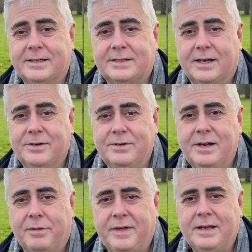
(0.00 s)
So,
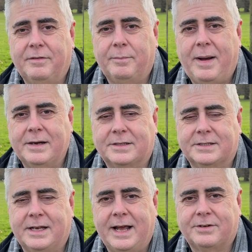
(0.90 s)
you know, think of the bunks
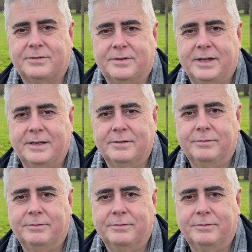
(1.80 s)
as an extra thing.